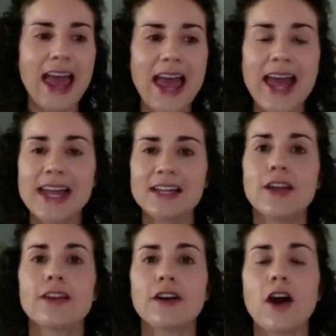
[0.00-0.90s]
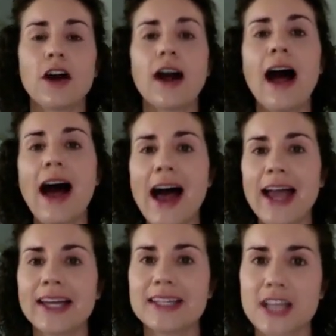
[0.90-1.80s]
And there are
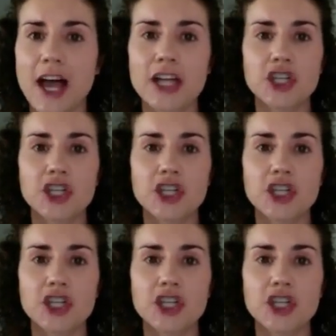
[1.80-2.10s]
high touch